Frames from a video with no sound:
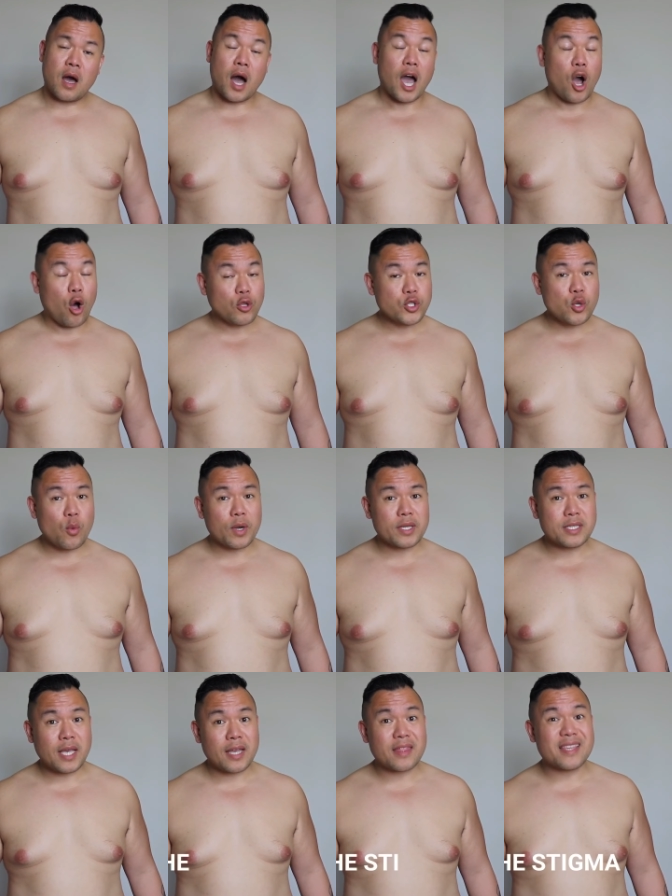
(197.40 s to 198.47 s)
I also want to
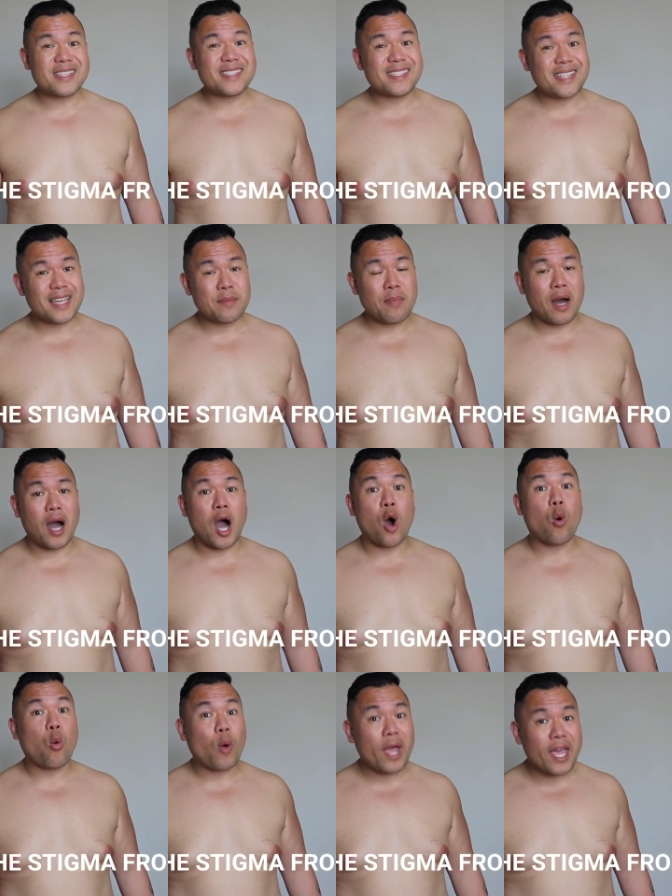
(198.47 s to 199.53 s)
take the stigma
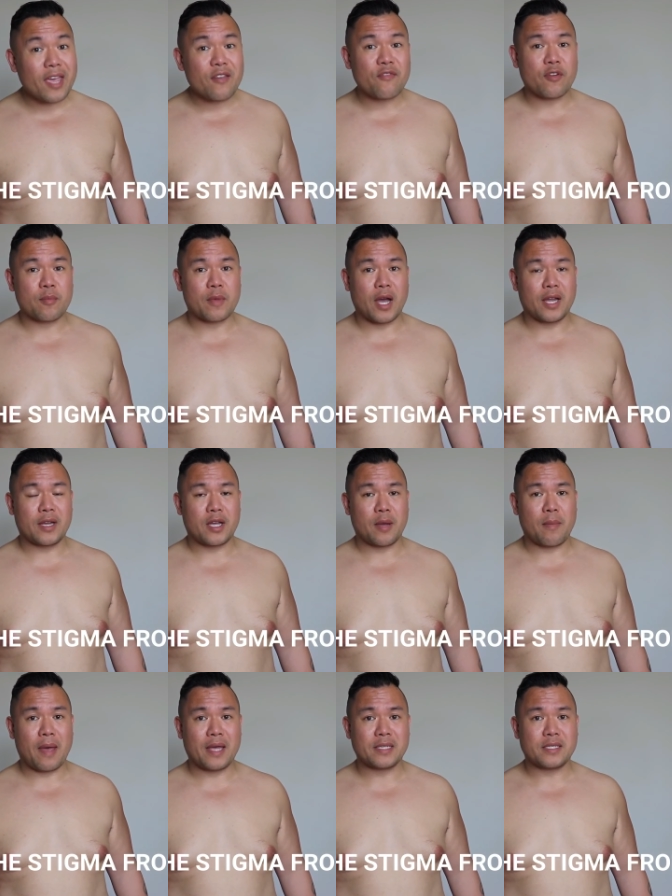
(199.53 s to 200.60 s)
away from
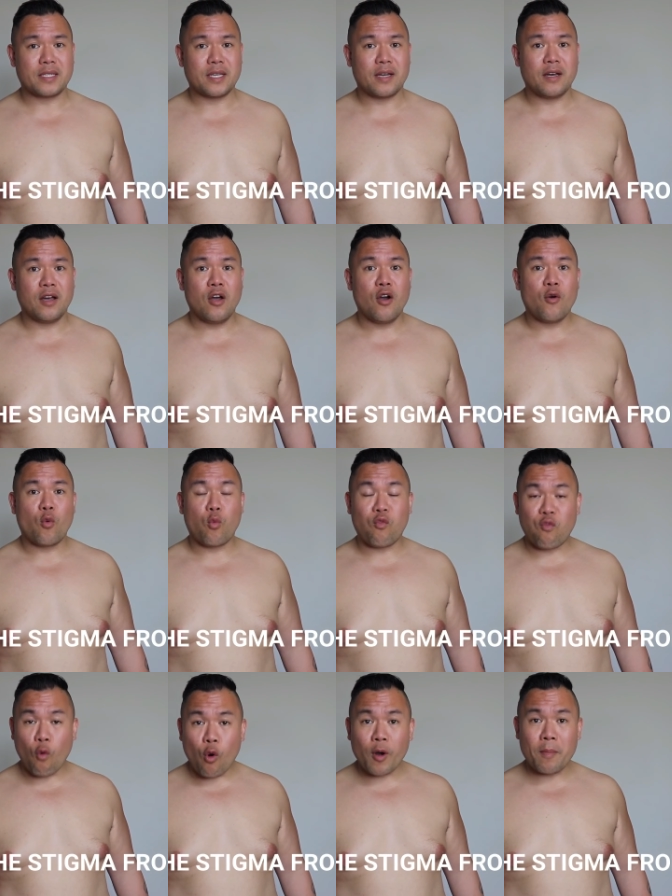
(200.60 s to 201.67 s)
gynecomastia
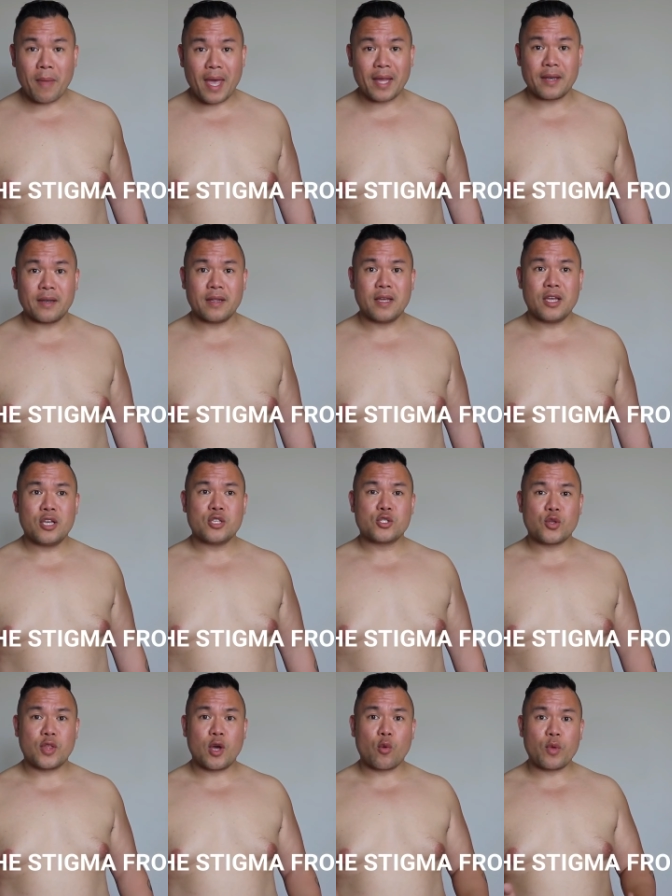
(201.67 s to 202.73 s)
for men
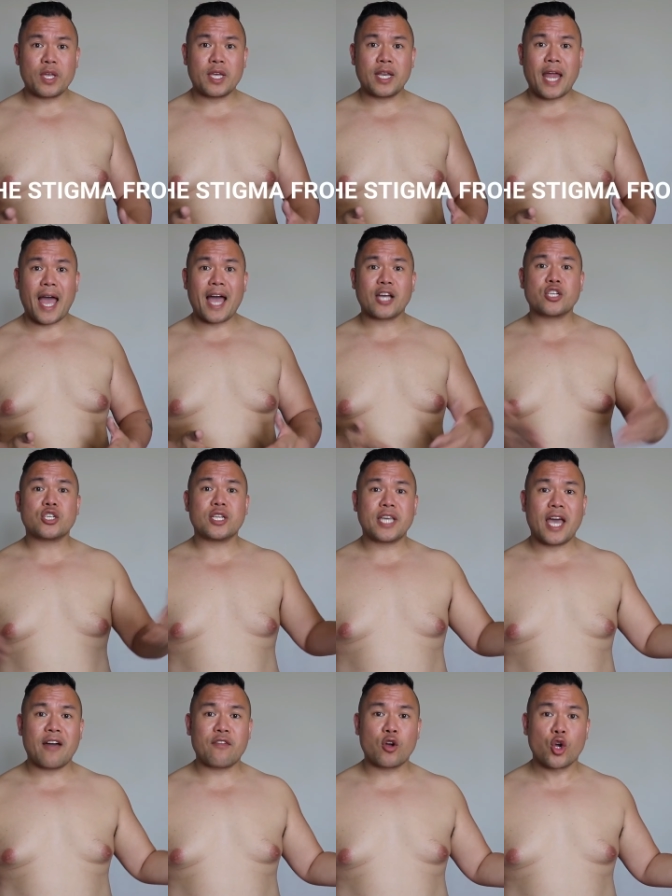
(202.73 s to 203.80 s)
so that we can actually
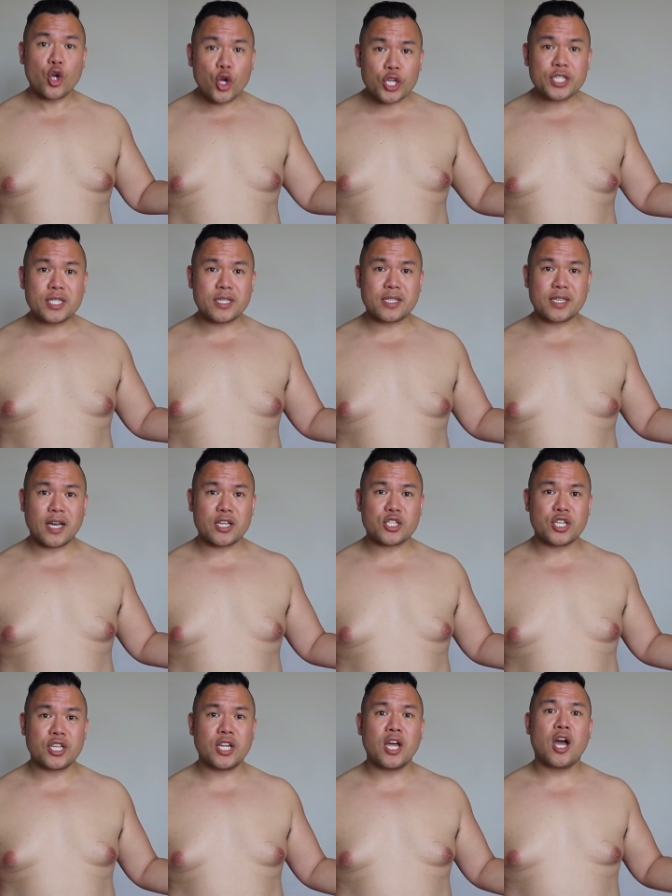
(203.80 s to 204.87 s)
have a good
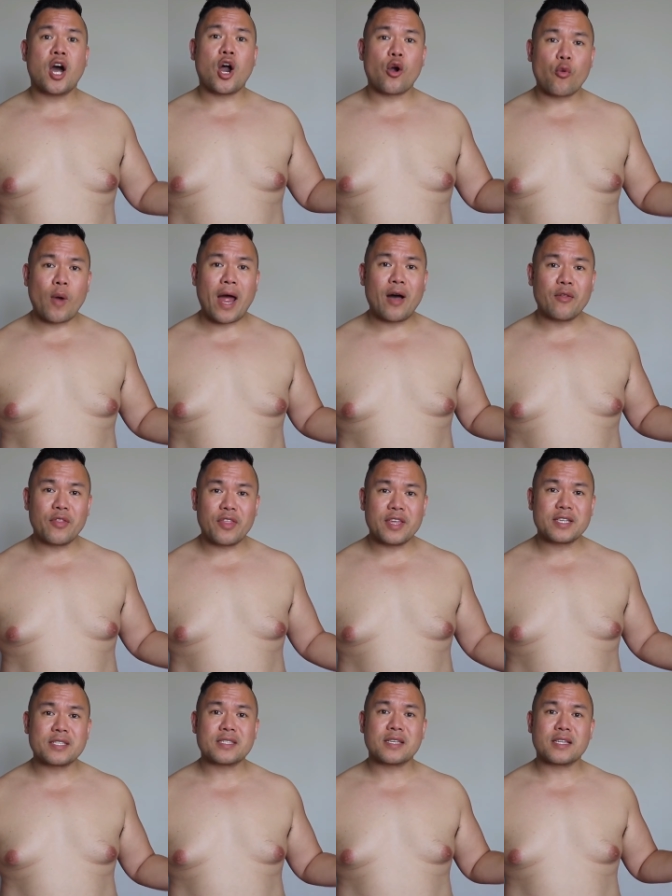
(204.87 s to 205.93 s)
discussion around
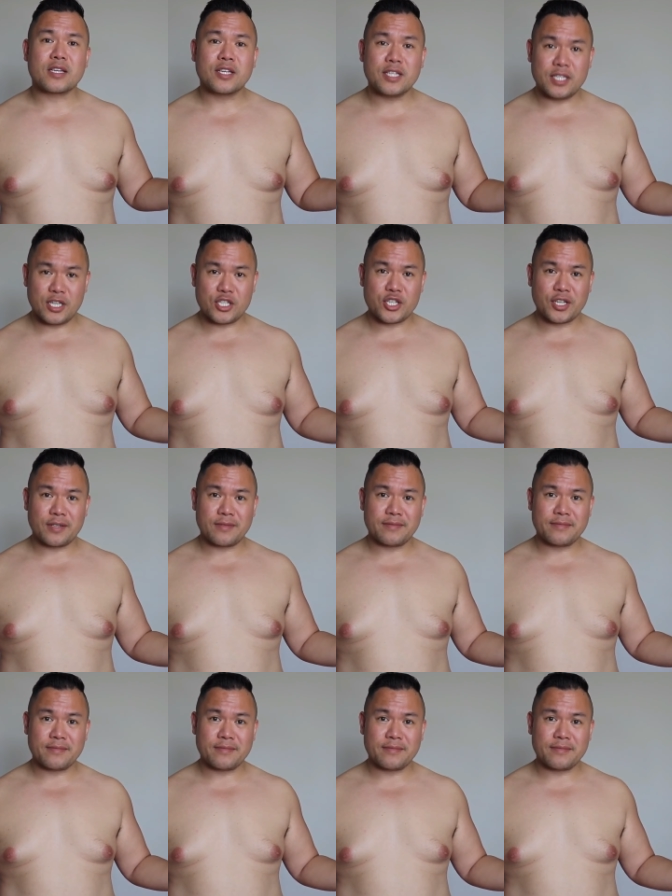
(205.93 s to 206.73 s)
this condition.